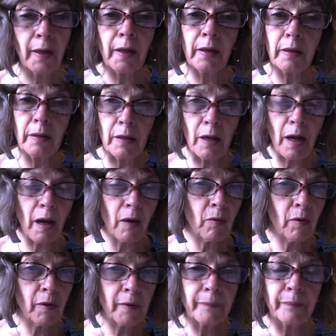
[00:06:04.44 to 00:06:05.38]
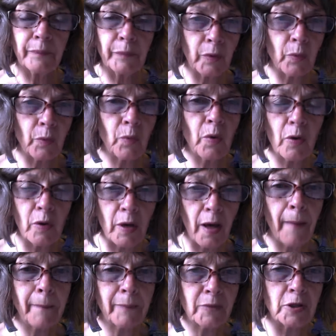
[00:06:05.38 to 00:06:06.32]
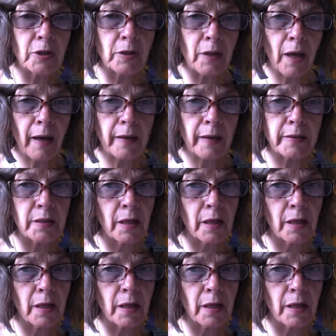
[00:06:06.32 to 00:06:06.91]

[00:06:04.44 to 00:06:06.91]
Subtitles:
Now, we'll come to that,